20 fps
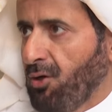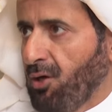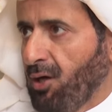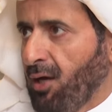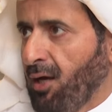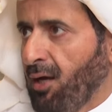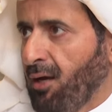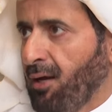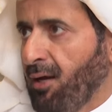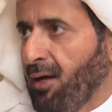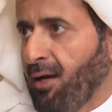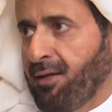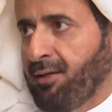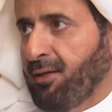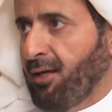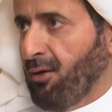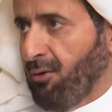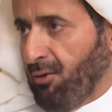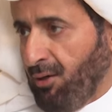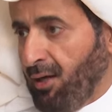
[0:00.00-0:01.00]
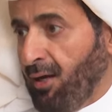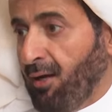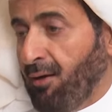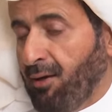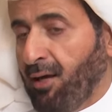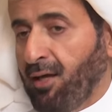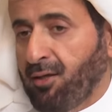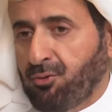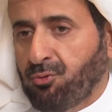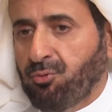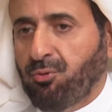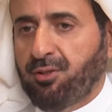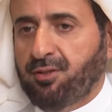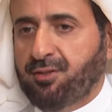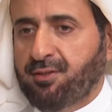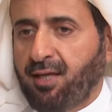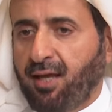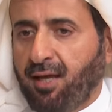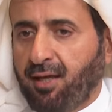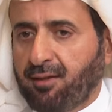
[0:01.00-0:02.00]
And I truly
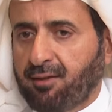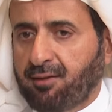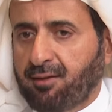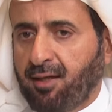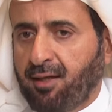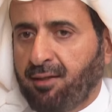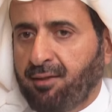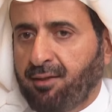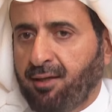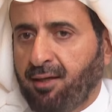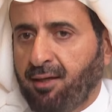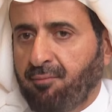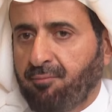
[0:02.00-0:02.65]
say it, and